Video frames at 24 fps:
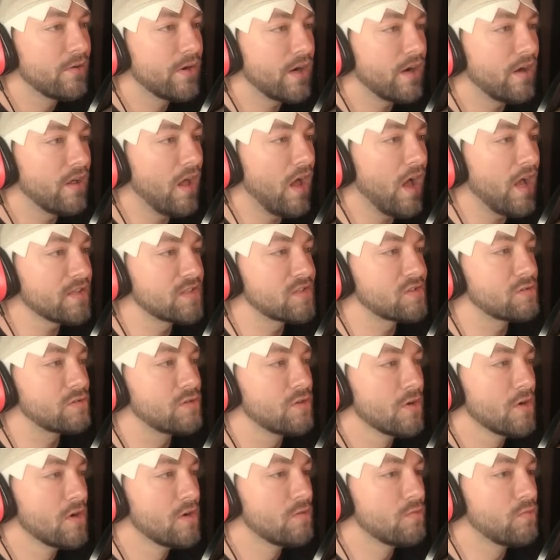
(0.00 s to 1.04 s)
Well, us
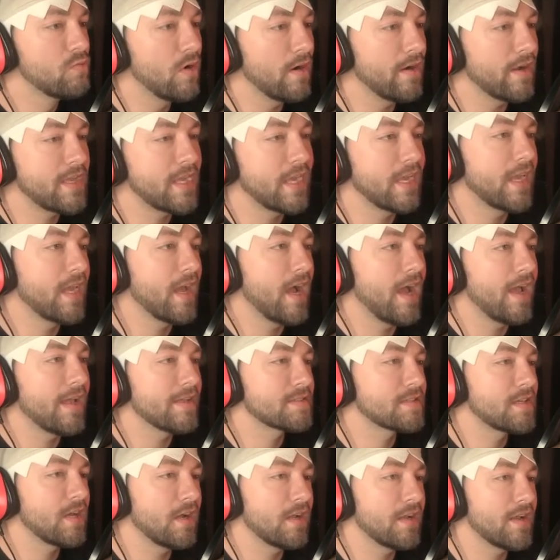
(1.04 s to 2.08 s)
working
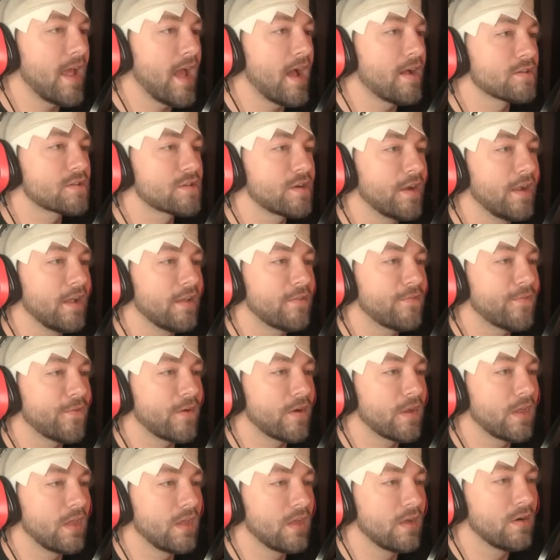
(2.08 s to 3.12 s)
guys cutting down trees
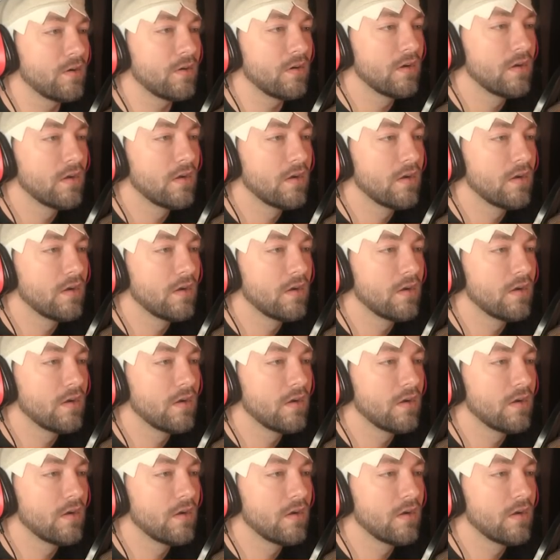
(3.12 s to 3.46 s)
for you.